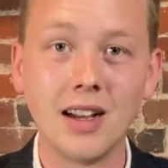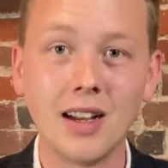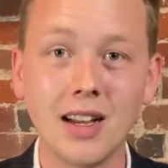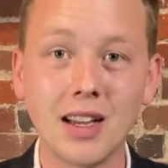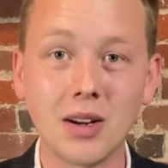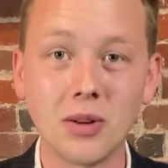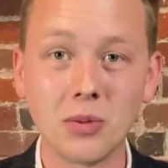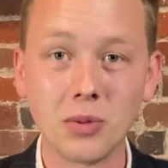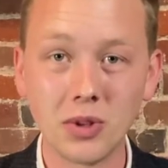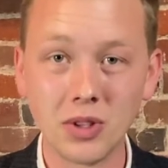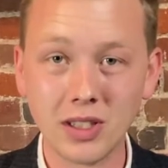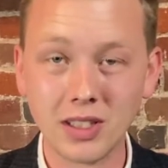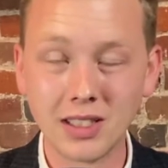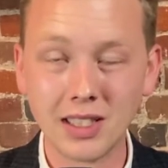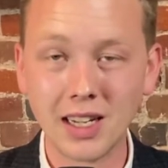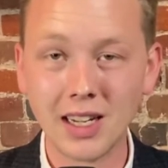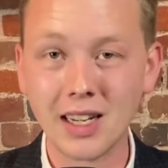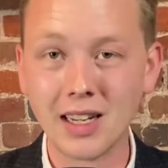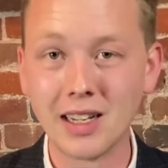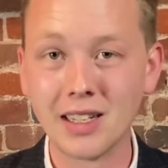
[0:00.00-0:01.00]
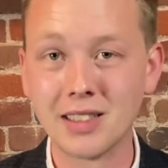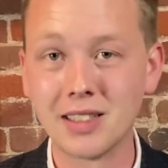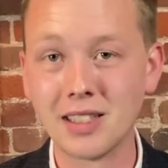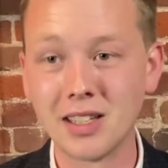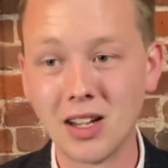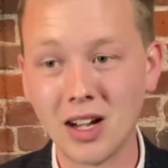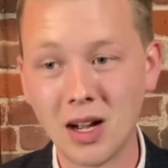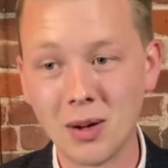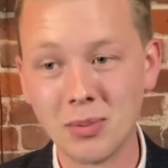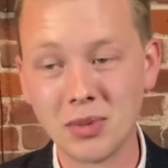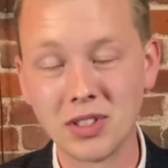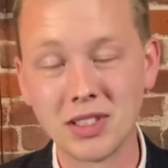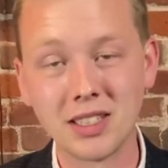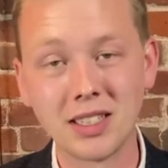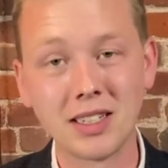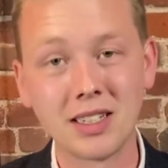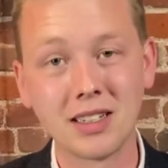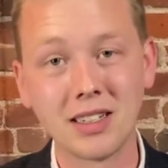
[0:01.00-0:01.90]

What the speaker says: And in real estate, it's the opposite,